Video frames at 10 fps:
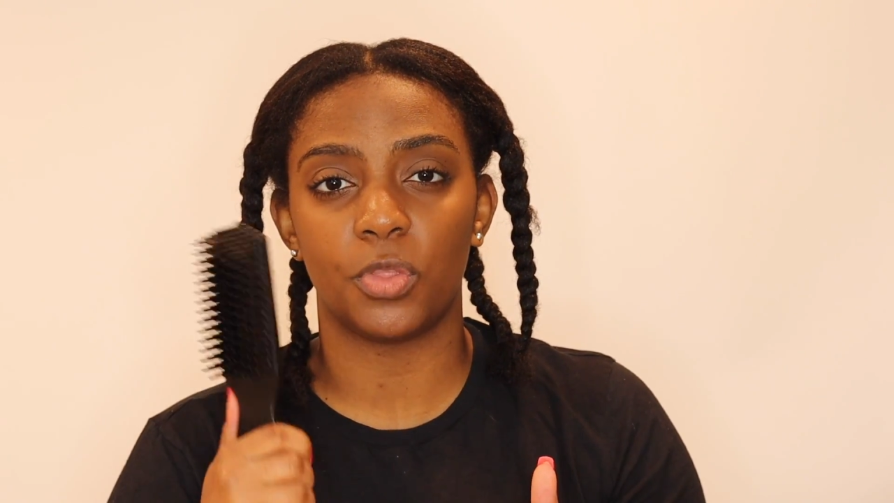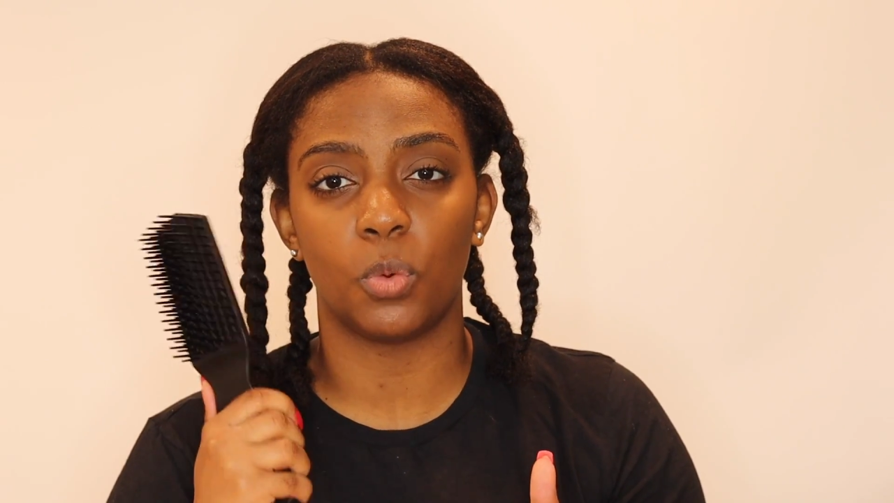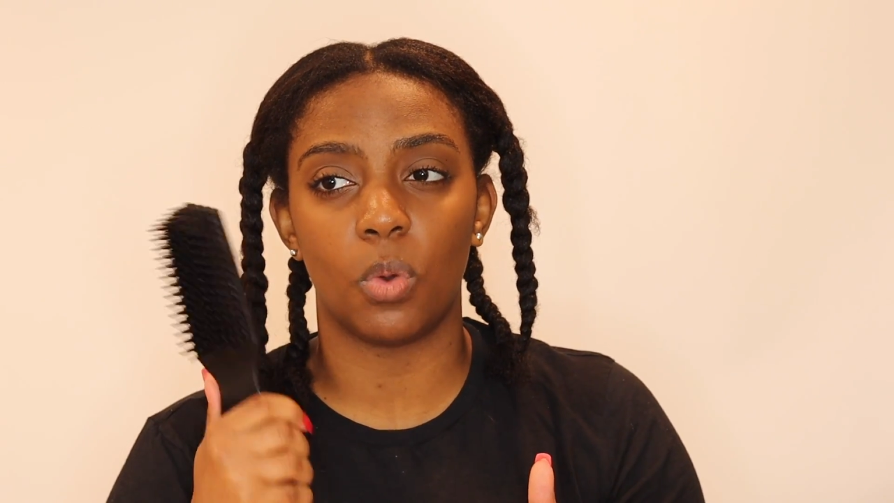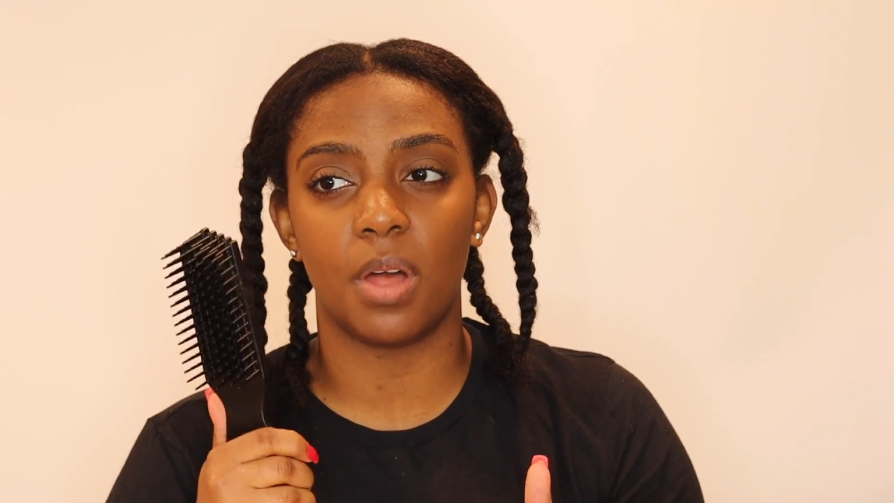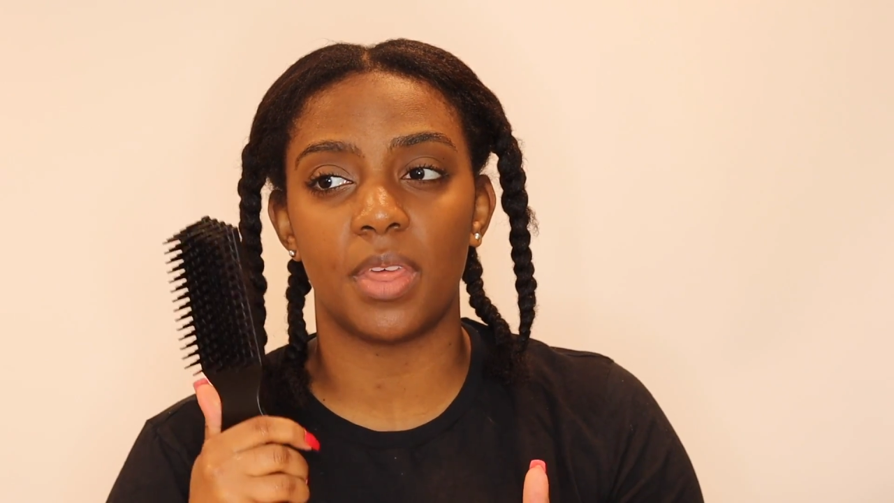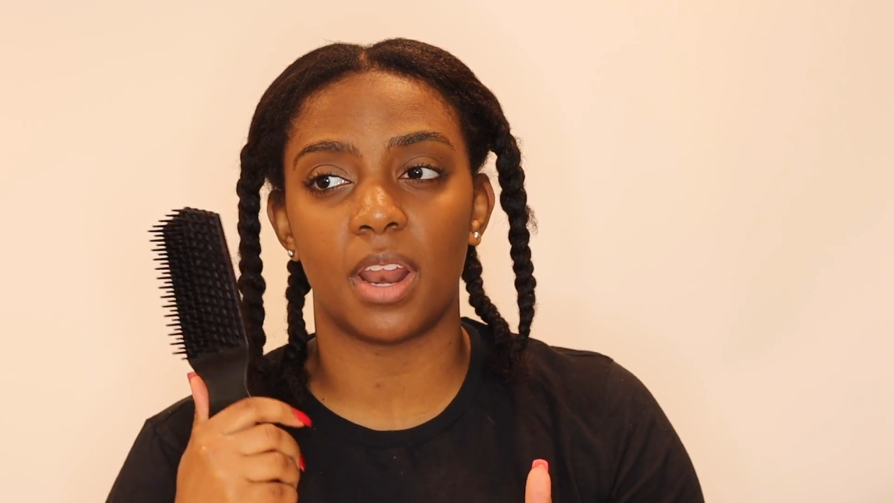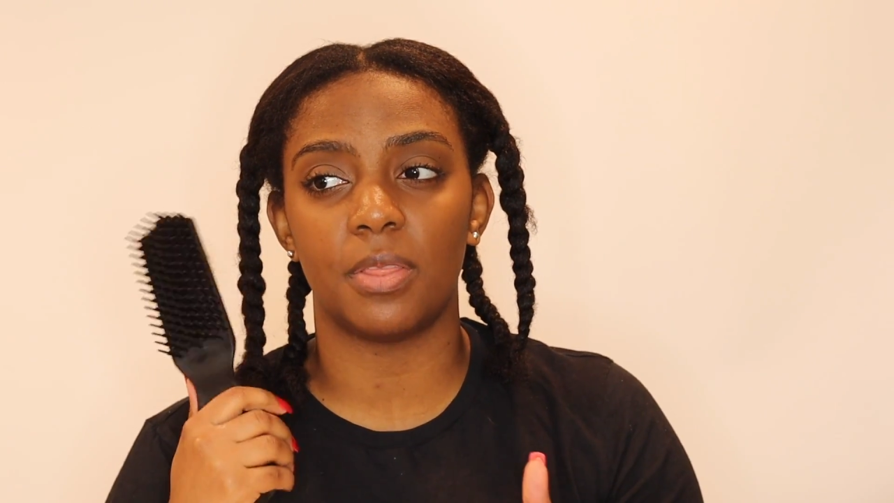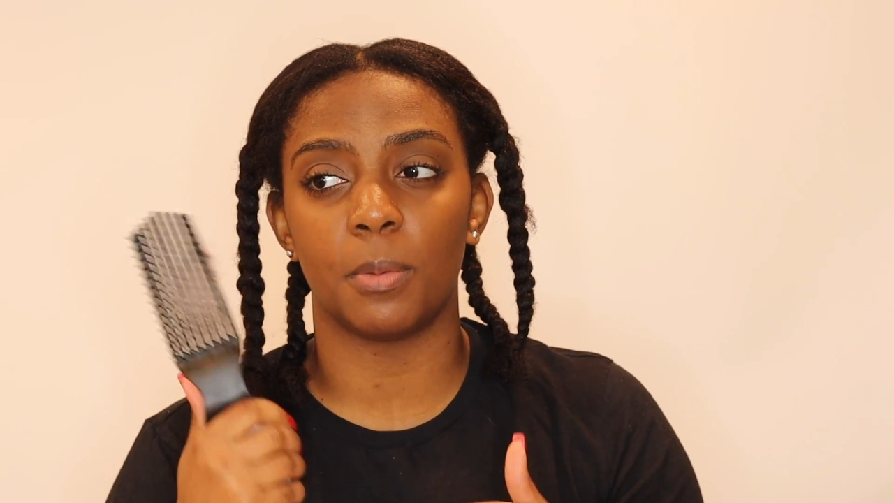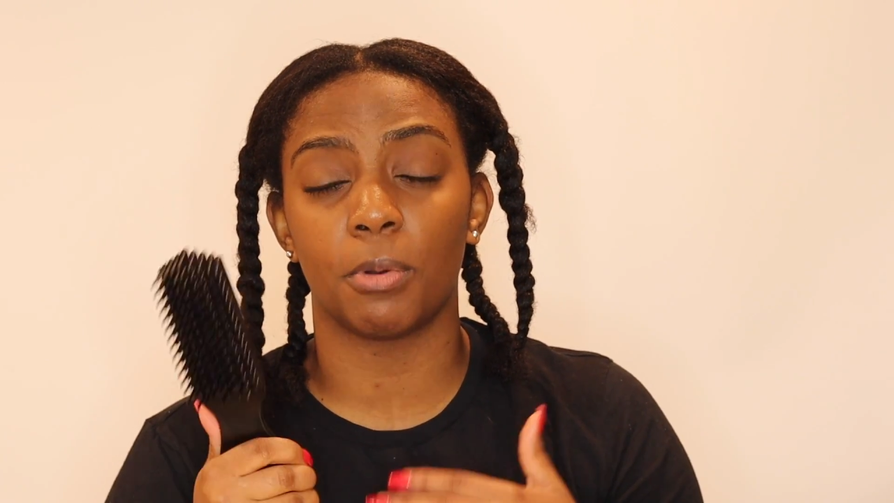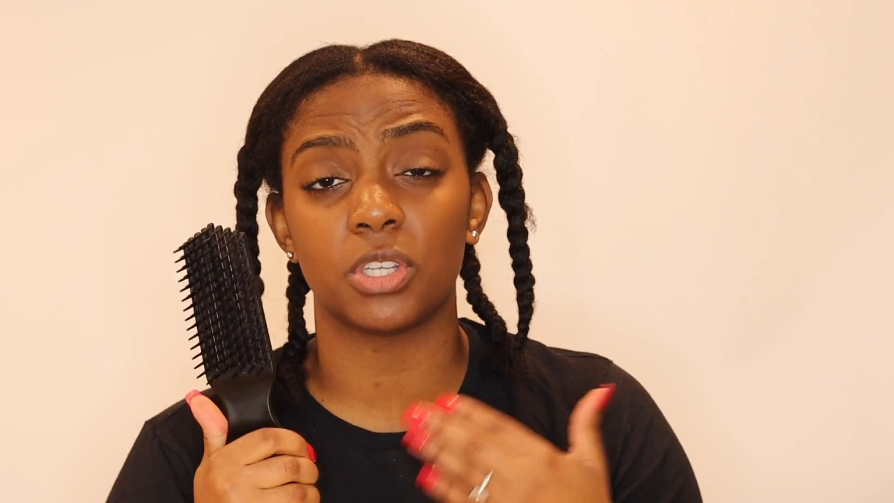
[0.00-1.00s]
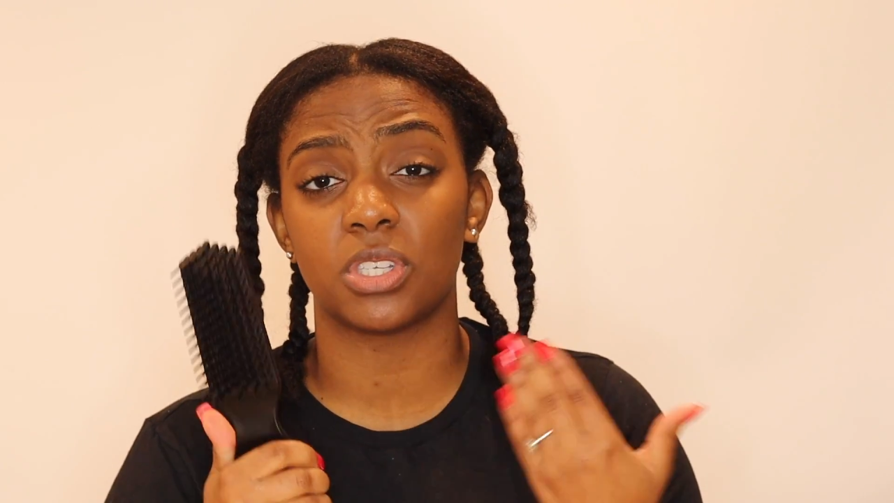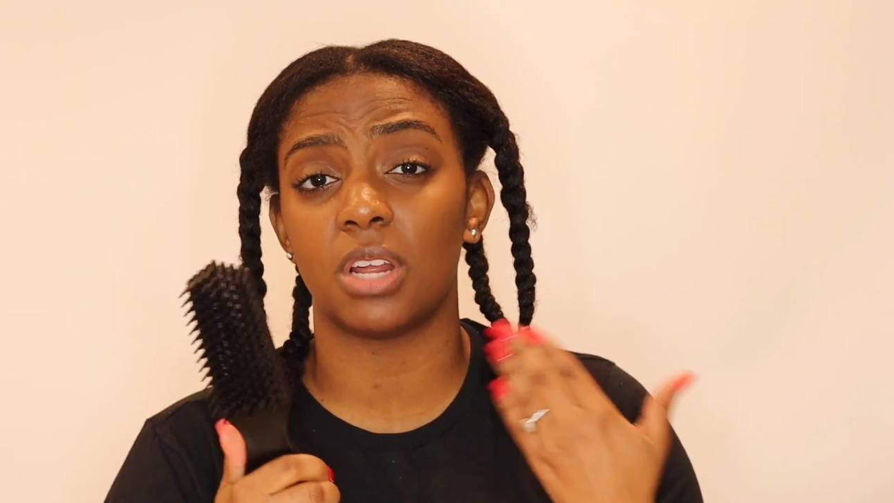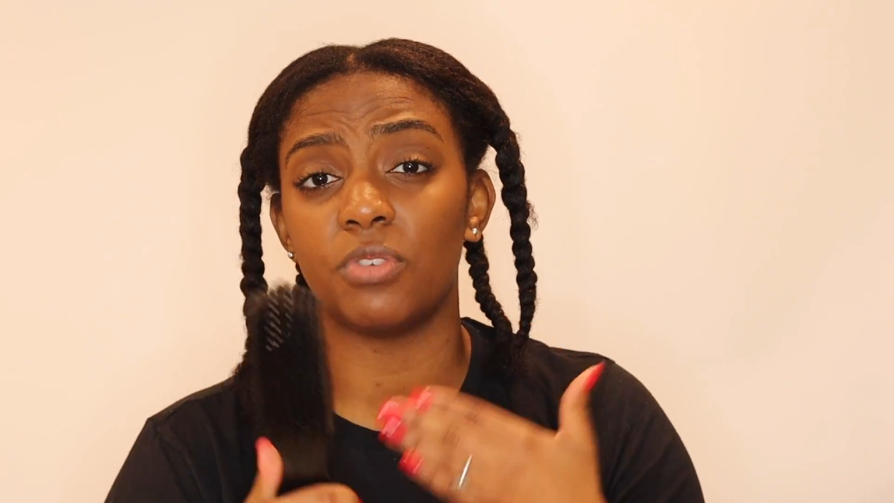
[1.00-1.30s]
the brush that I